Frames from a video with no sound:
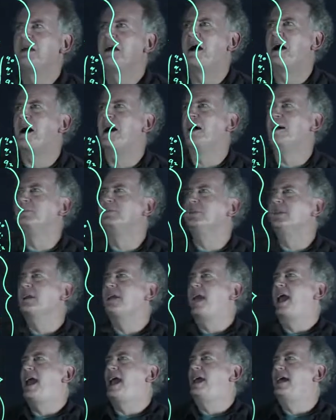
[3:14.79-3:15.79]
Um,
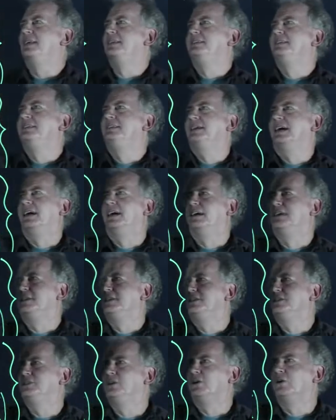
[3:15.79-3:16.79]
and
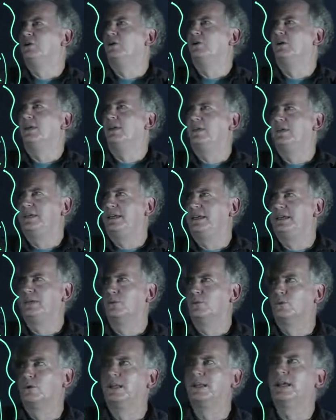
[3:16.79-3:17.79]
uh, so the
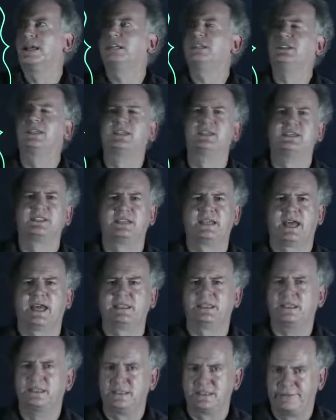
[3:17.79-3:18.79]
relations
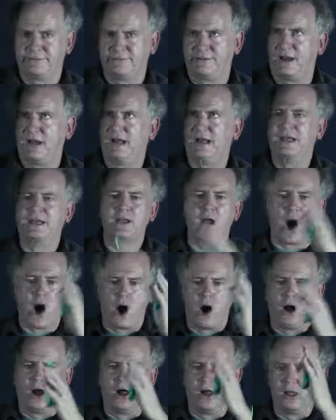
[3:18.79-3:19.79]
that define
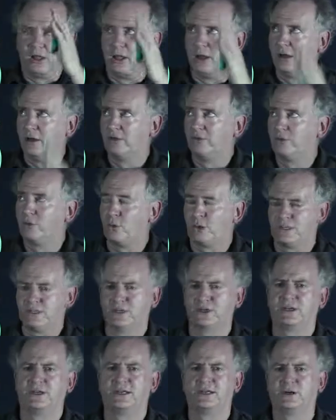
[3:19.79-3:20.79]
all of
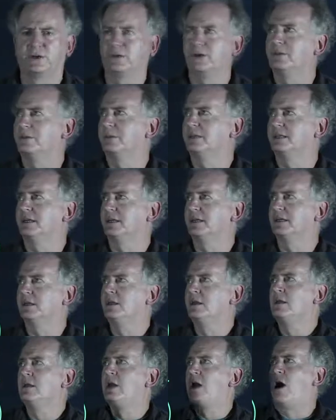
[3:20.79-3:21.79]
quaternion arithmetic
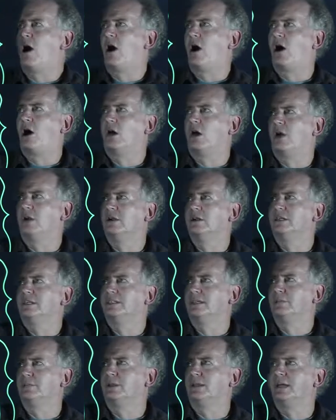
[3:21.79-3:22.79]
are
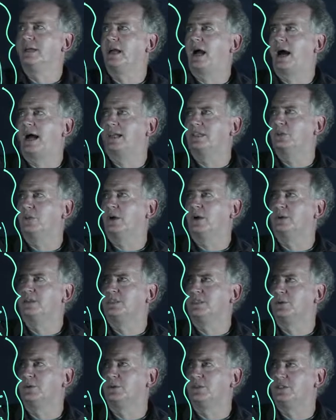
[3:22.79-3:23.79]
simply i squared
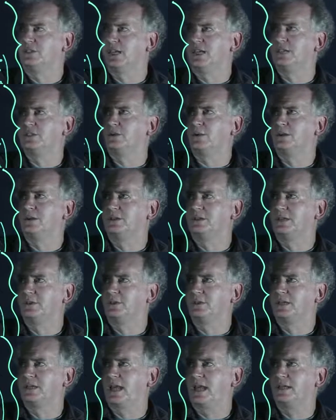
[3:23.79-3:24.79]
is equal to j squared is
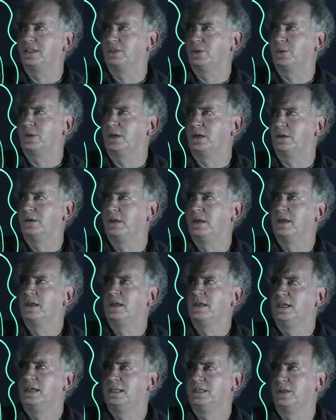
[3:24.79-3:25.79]
equal to k squared
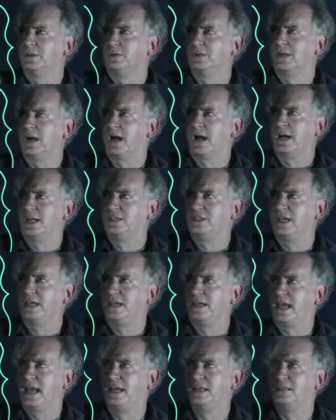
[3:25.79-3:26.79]
is equal to
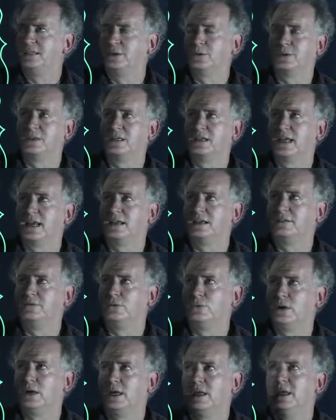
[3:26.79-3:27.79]
ijk is equal to negative
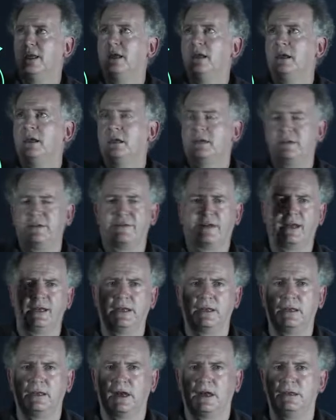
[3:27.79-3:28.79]
1,
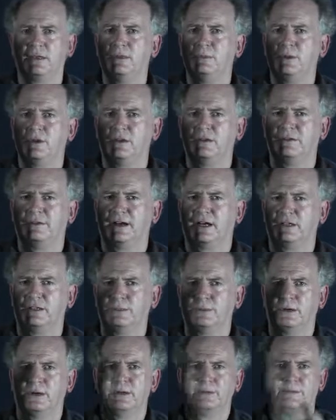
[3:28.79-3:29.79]
defining a non-commutative
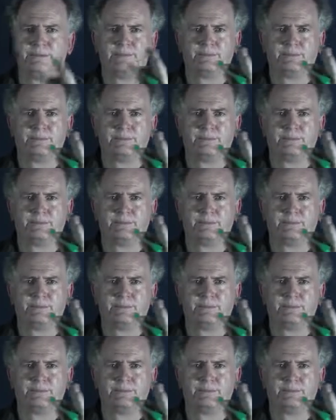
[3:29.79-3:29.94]
algebra.